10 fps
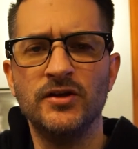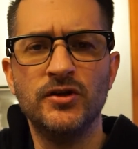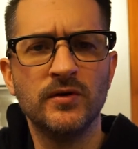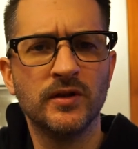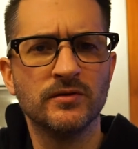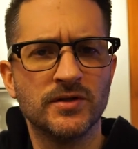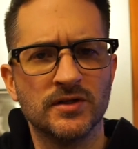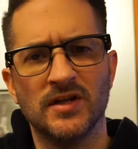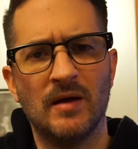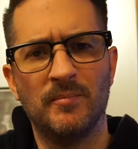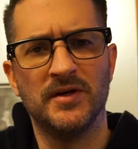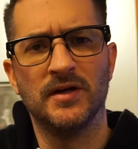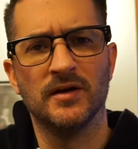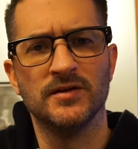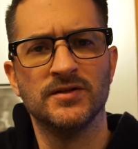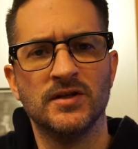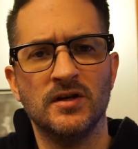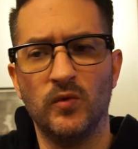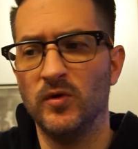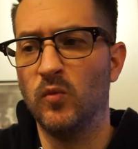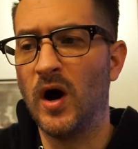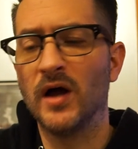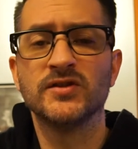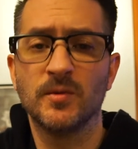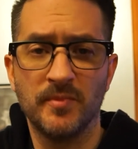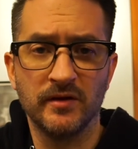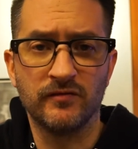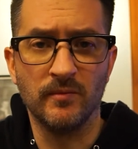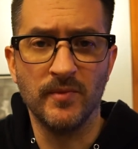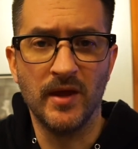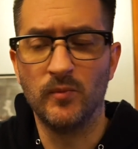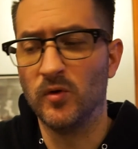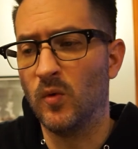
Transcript: And doing those things not because we want something from them,